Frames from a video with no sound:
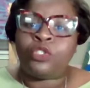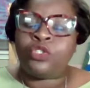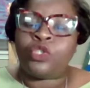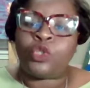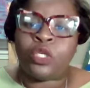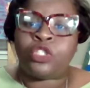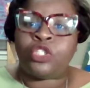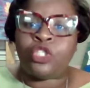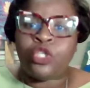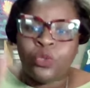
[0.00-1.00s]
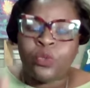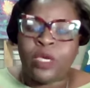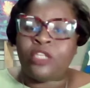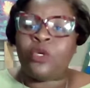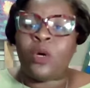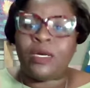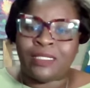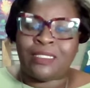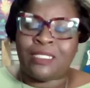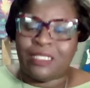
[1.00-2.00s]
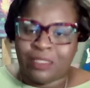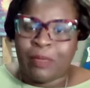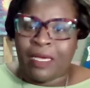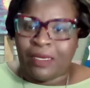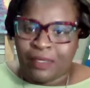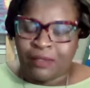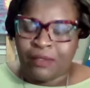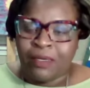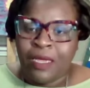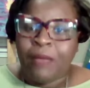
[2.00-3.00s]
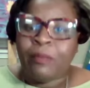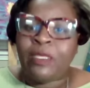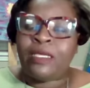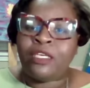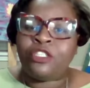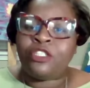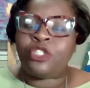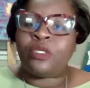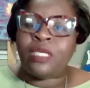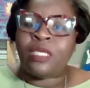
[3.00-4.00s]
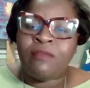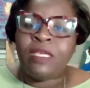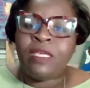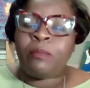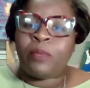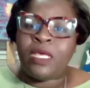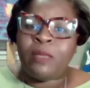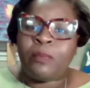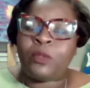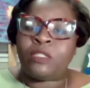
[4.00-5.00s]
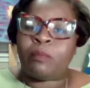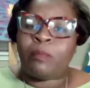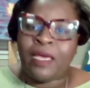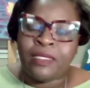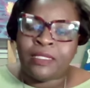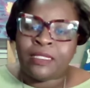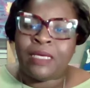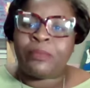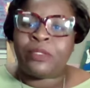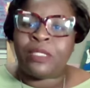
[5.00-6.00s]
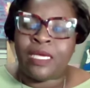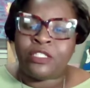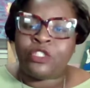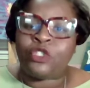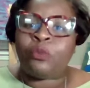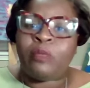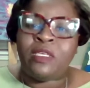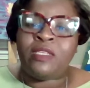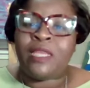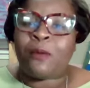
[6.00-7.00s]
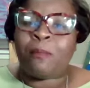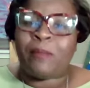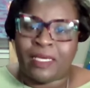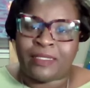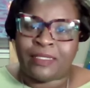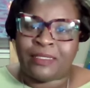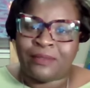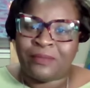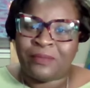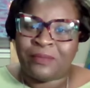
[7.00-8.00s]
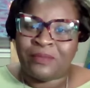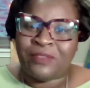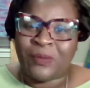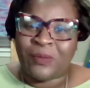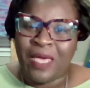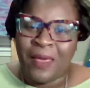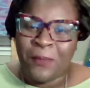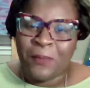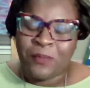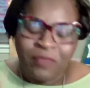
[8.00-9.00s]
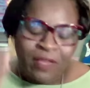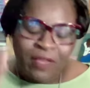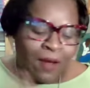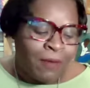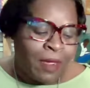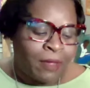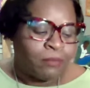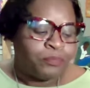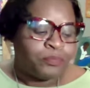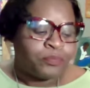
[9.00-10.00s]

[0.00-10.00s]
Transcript: you to trust you in your decision making because you're giving people space and place to be their best. Okay? All right.